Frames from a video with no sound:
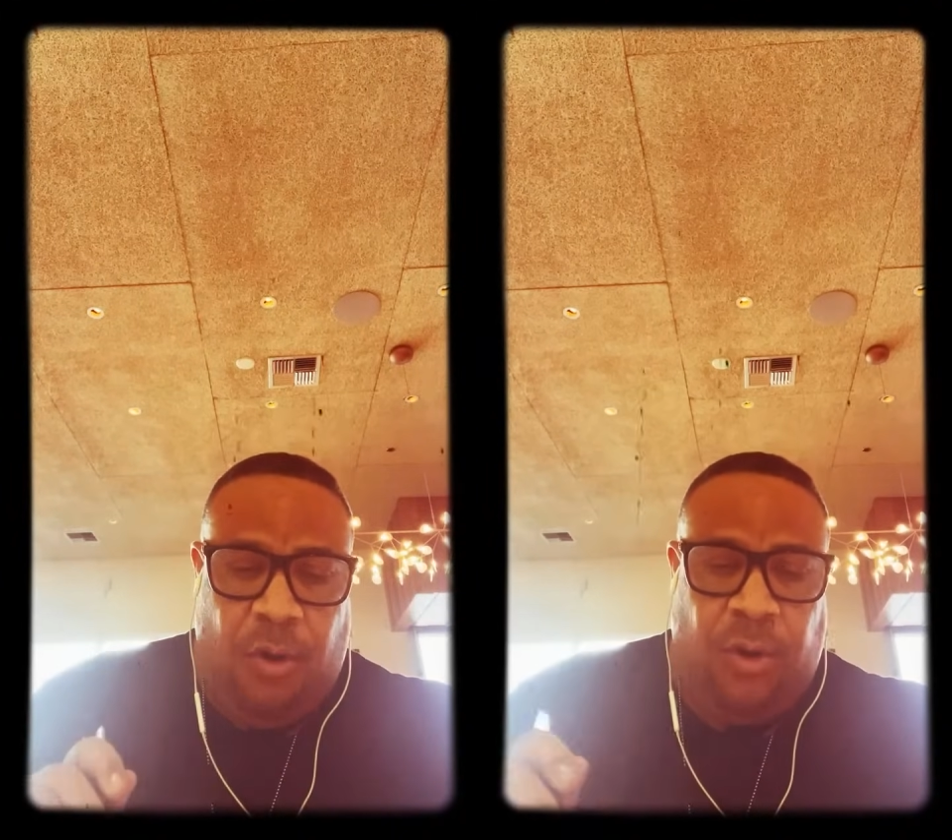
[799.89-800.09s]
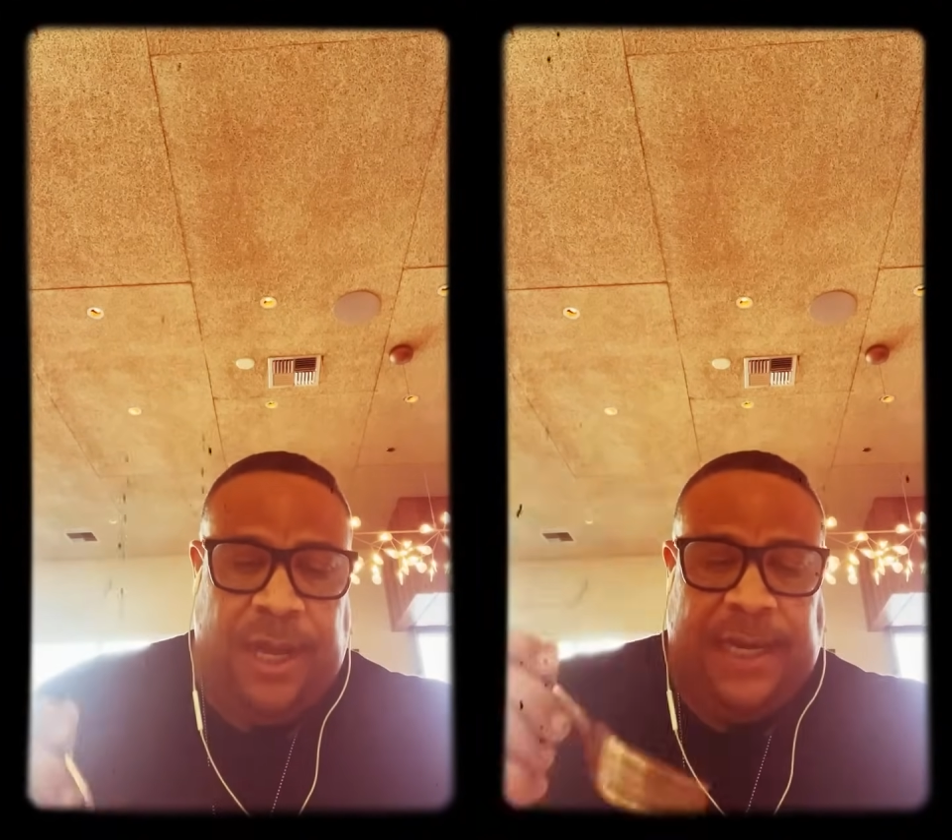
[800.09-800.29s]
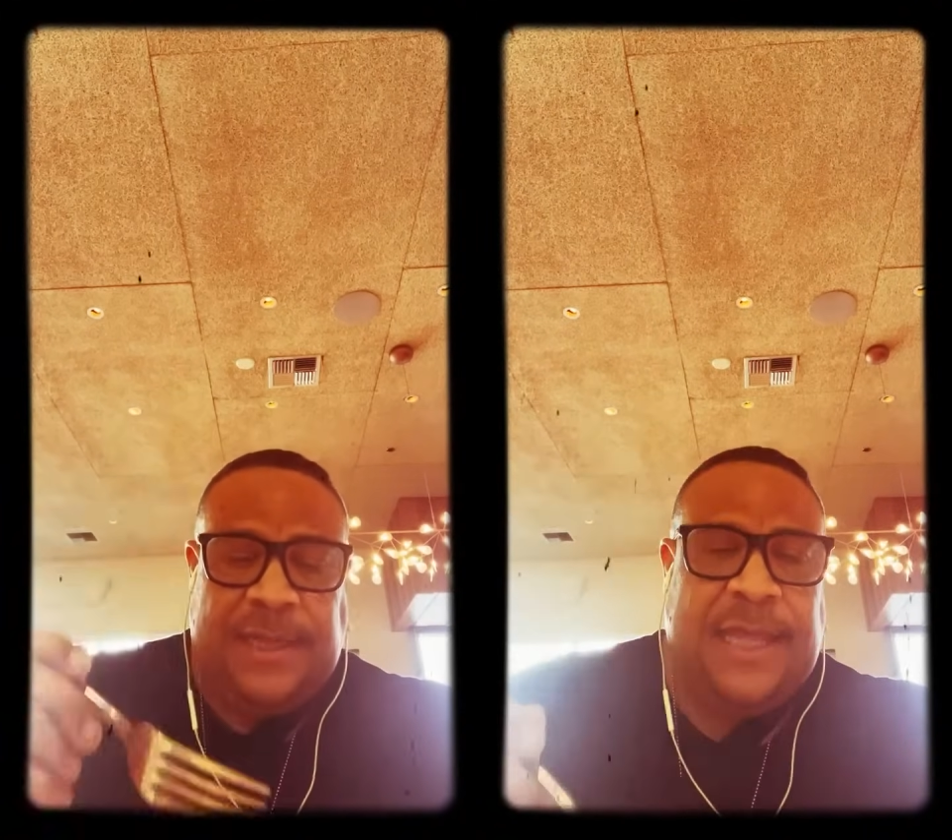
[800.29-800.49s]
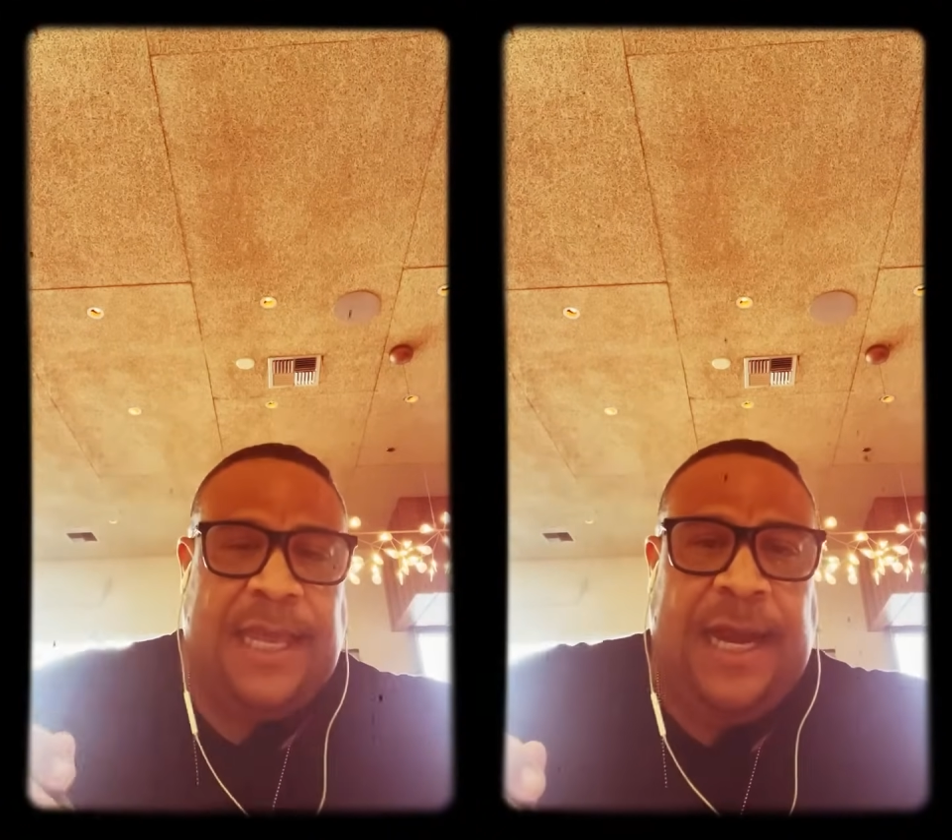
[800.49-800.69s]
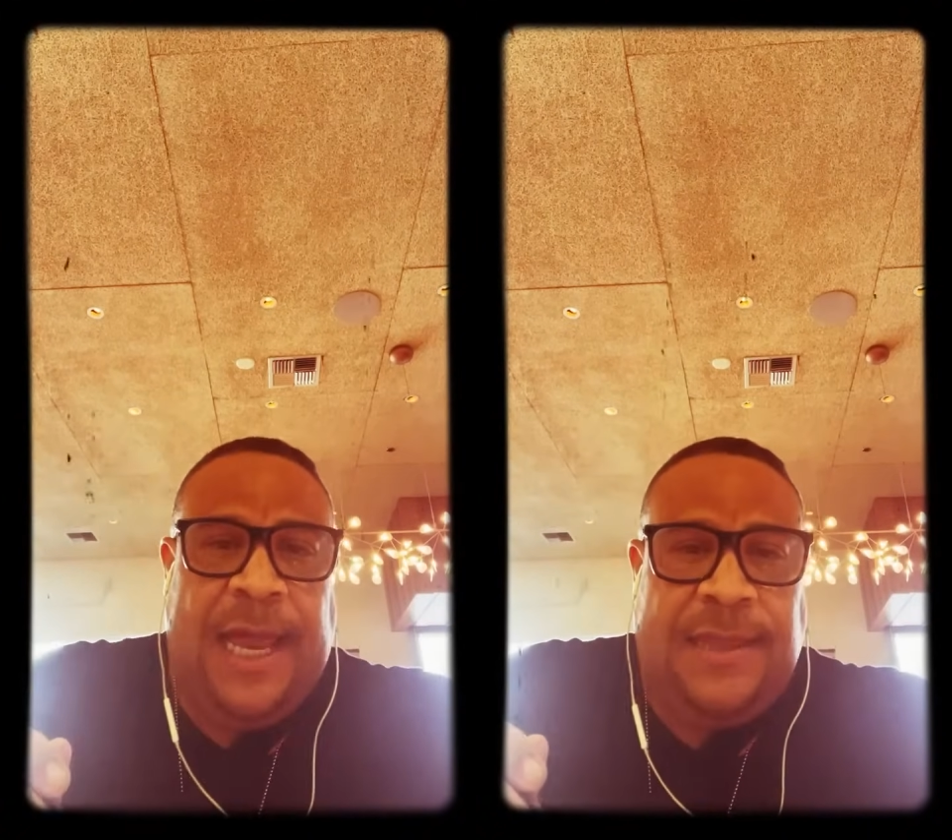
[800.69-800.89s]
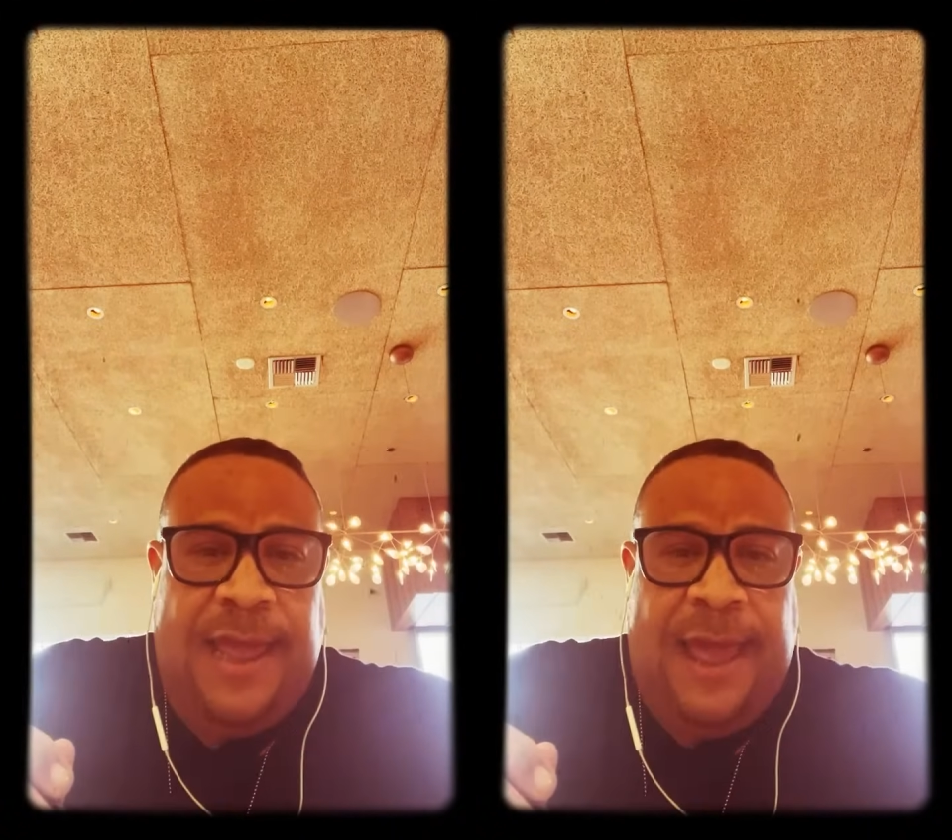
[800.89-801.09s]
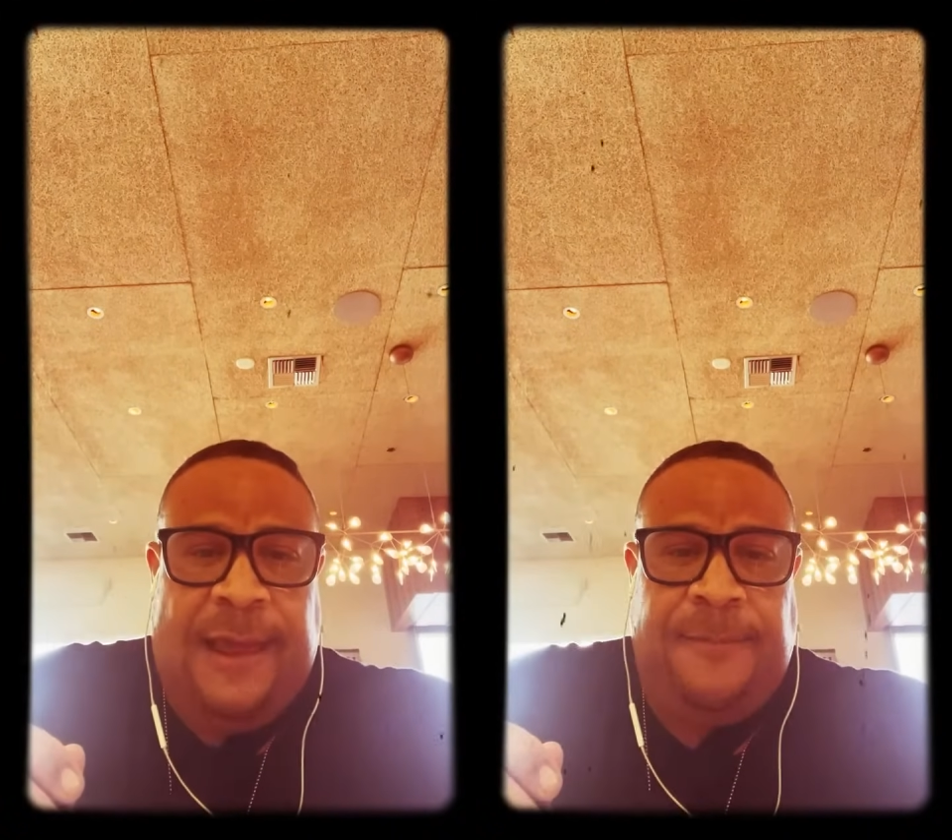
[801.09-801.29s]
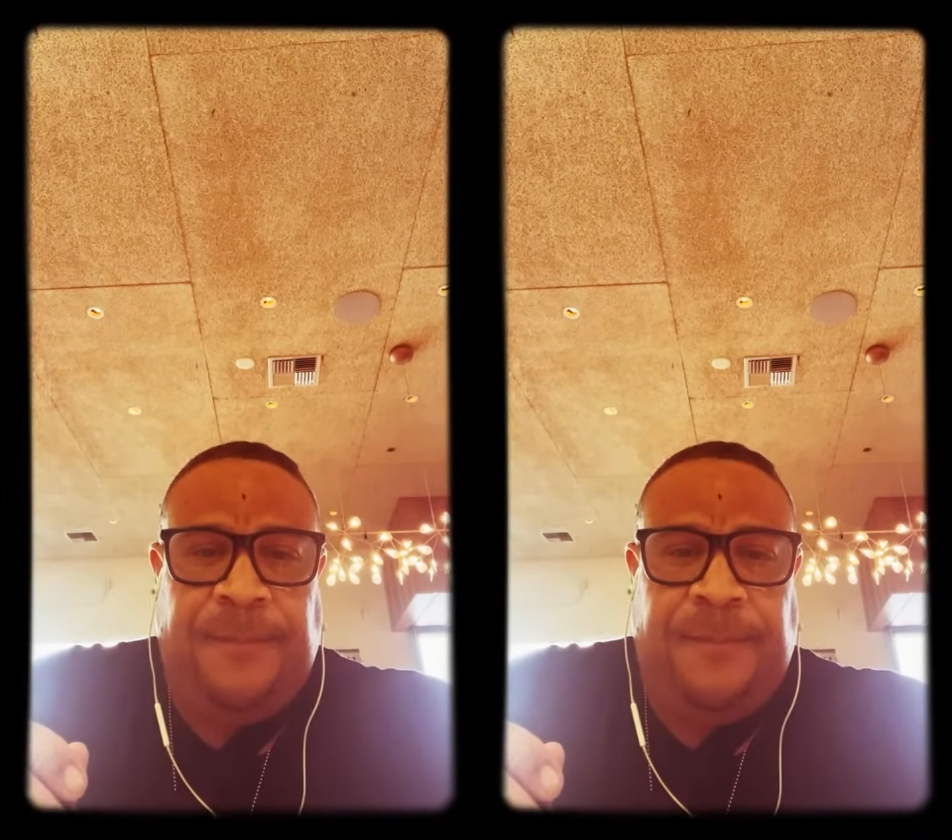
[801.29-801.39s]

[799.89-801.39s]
anything like that.